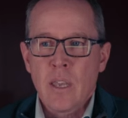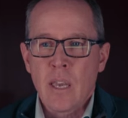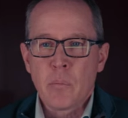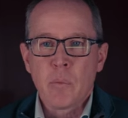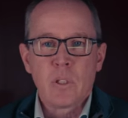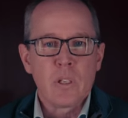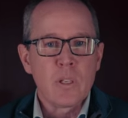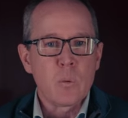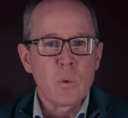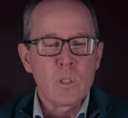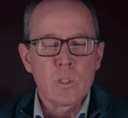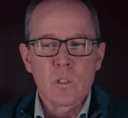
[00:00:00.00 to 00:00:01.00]

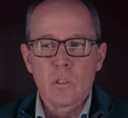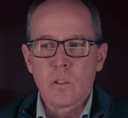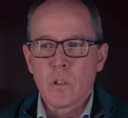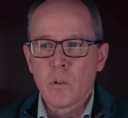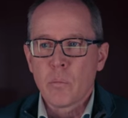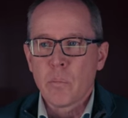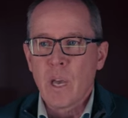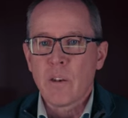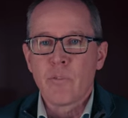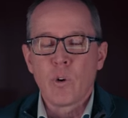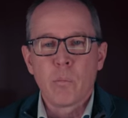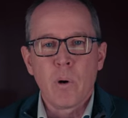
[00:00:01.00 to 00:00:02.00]
Edmonton was, you know,
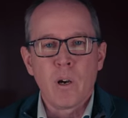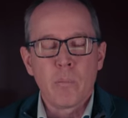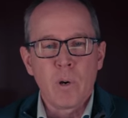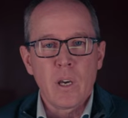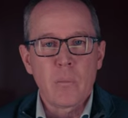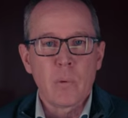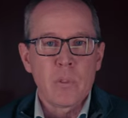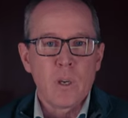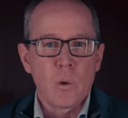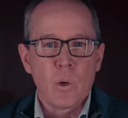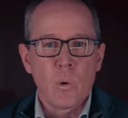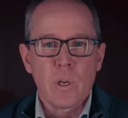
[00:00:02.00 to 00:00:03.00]
bad football pun, but
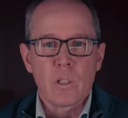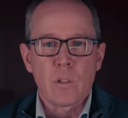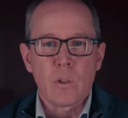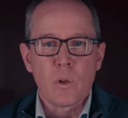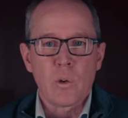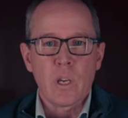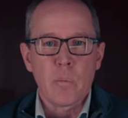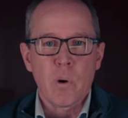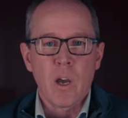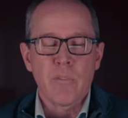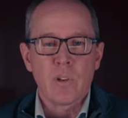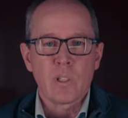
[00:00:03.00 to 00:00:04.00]
they were going into the hurry-up
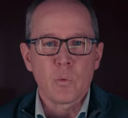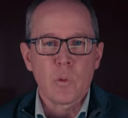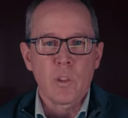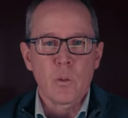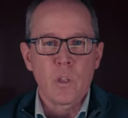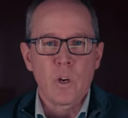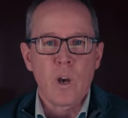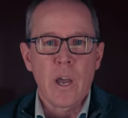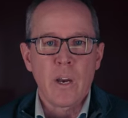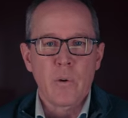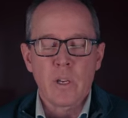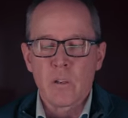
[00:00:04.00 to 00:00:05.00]
offense with their
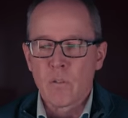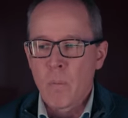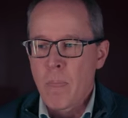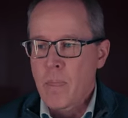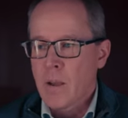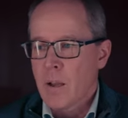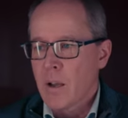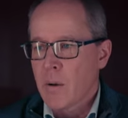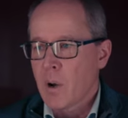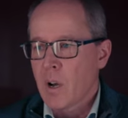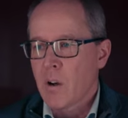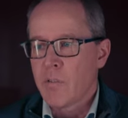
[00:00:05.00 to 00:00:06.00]
hiring
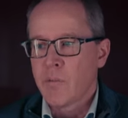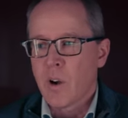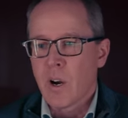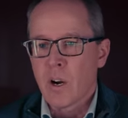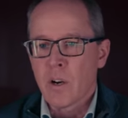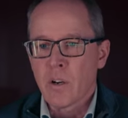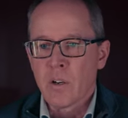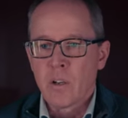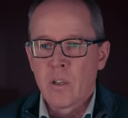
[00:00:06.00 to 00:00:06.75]
of our